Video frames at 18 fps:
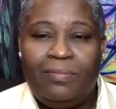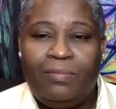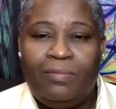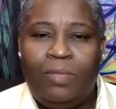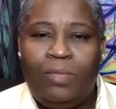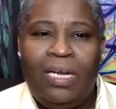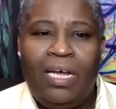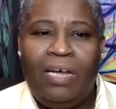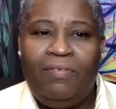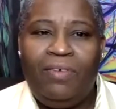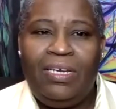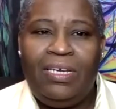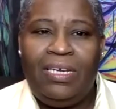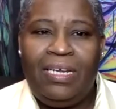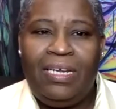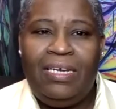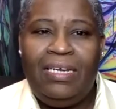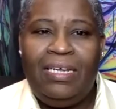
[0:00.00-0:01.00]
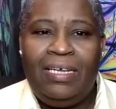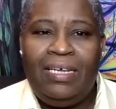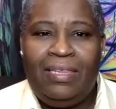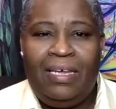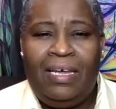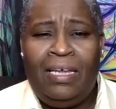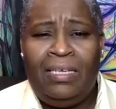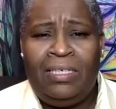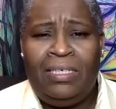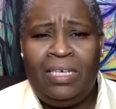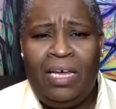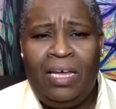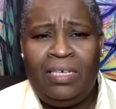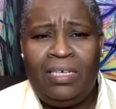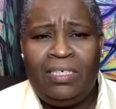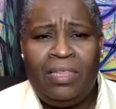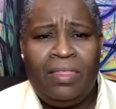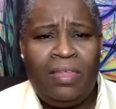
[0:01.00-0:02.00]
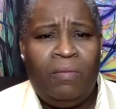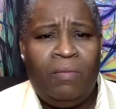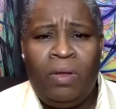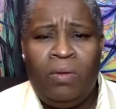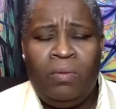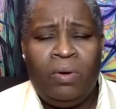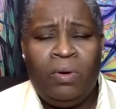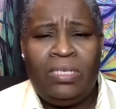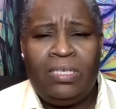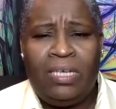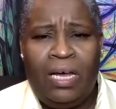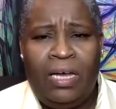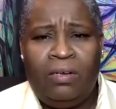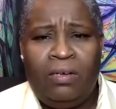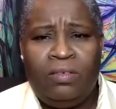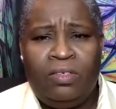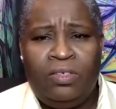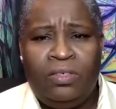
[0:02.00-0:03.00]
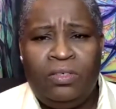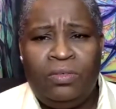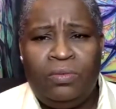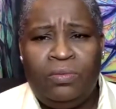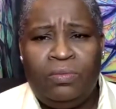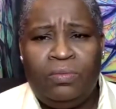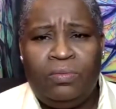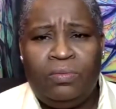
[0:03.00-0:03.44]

We never did get the education that we were entitled to.